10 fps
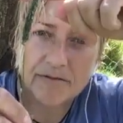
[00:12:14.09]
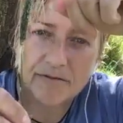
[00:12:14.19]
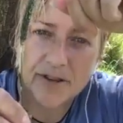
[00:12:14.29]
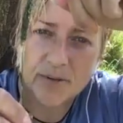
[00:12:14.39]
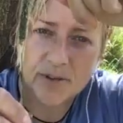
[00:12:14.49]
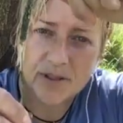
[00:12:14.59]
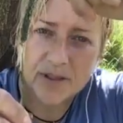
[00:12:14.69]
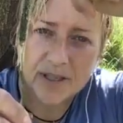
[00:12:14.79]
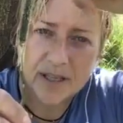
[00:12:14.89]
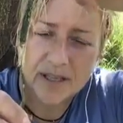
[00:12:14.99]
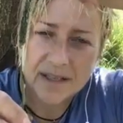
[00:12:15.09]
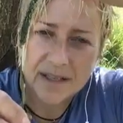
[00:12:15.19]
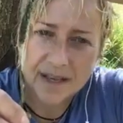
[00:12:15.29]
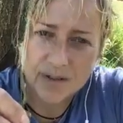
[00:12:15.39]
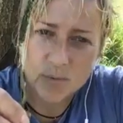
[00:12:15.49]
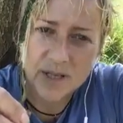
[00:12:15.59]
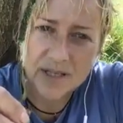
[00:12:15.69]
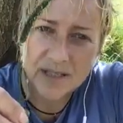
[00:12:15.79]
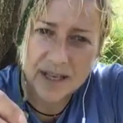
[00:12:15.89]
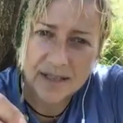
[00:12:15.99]
in frequency as we
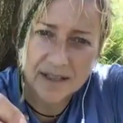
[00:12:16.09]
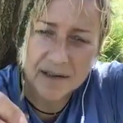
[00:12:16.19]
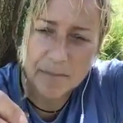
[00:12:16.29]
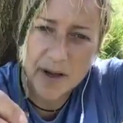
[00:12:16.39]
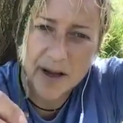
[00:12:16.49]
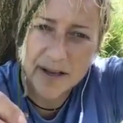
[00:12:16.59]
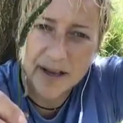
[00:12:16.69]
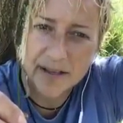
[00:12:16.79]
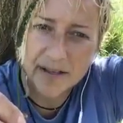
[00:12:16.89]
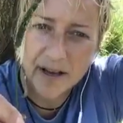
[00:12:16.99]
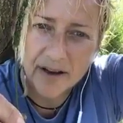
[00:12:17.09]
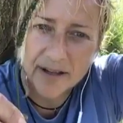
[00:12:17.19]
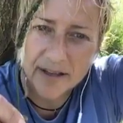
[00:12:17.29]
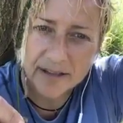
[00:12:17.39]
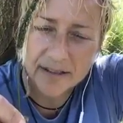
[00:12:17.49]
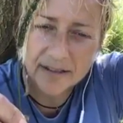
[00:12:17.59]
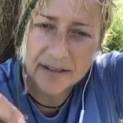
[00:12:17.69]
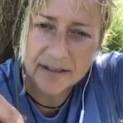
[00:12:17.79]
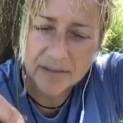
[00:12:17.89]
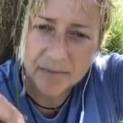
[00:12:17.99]
ascend up higher and higher
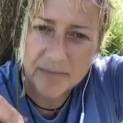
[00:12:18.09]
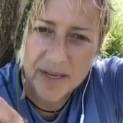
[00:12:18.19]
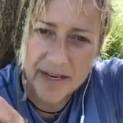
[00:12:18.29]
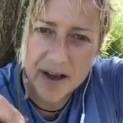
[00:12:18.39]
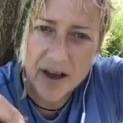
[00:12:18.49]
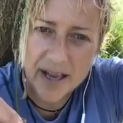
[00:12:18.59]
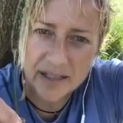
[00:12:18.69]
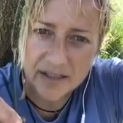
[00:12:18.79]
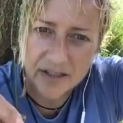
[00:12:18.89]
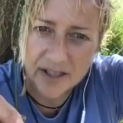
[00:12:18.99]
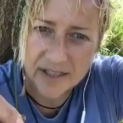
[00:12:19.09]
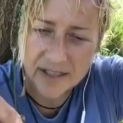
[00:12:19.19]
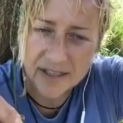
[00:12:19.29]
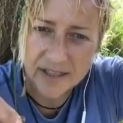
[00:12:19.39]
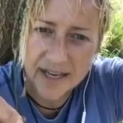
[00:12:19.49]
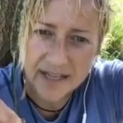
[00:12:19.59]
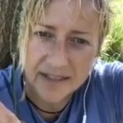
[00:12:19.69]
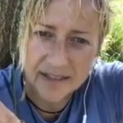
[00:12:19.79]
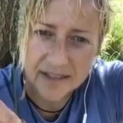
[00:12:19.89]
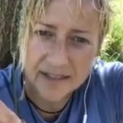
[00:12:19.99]
in our energetic
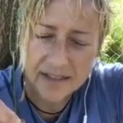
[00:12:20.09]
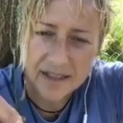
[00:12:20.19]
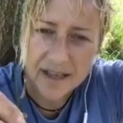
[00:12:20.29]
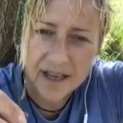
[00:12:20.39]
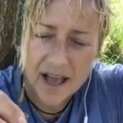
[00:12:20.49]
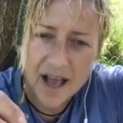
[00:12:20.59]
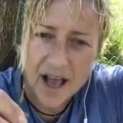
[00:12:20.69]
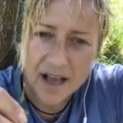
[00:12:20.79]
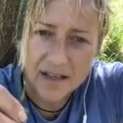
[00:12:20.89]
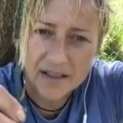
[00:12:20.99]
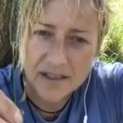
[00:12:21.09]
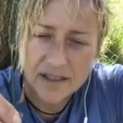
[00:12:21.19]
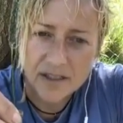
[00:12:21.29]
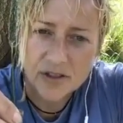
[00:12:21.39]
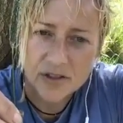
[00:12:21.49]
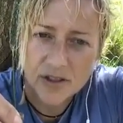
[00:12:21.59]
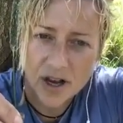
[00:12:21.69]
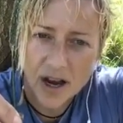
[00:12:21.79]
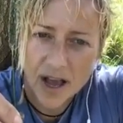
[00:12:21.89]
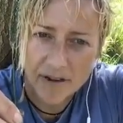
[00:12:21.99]
state, a
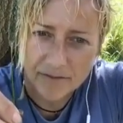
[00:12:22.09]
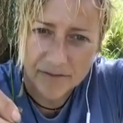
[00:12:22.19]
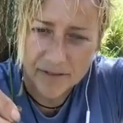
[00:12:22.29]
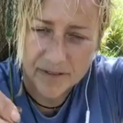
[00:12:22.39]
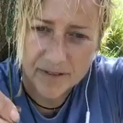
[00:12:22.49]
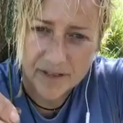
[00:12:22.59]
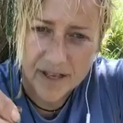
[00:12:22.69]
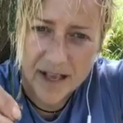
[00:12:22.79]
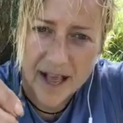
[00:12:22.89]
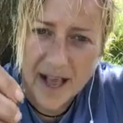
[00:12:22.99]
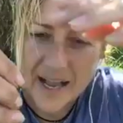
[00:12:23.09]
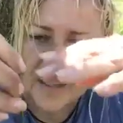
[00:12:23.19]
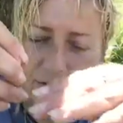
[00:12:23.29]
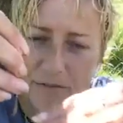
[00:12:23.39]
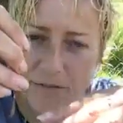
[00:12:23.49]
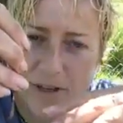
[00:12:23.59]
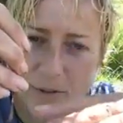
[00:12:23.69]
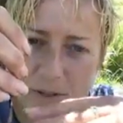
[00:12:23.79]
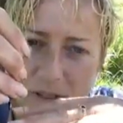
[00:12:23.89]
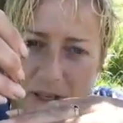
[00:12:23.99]
conditioned love has a
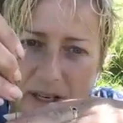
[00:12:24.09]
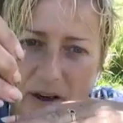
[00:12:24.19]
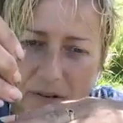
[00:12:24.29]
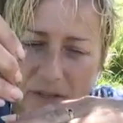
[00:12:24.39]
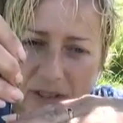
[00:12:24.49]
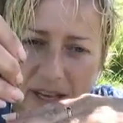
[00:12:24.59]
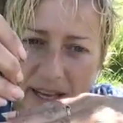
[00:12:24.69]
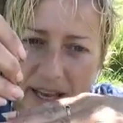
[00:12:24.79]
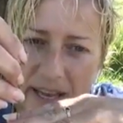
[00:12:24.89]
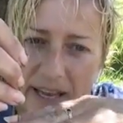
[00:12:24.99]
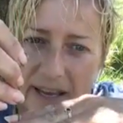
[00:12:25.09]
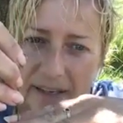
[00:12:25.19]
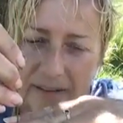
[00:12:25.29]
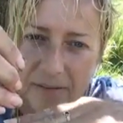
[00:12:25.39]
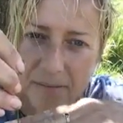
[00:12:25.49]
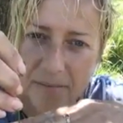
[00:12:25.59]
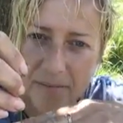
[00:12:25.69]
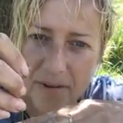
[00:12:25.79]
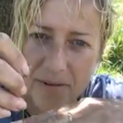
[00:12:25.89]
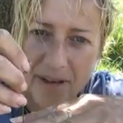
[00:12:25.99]
frequency of, say, here,
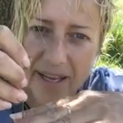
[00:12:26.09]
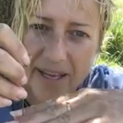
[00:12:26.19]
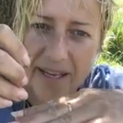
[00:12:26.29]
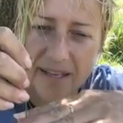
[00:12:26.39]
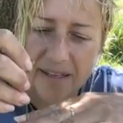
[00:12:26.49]
okay?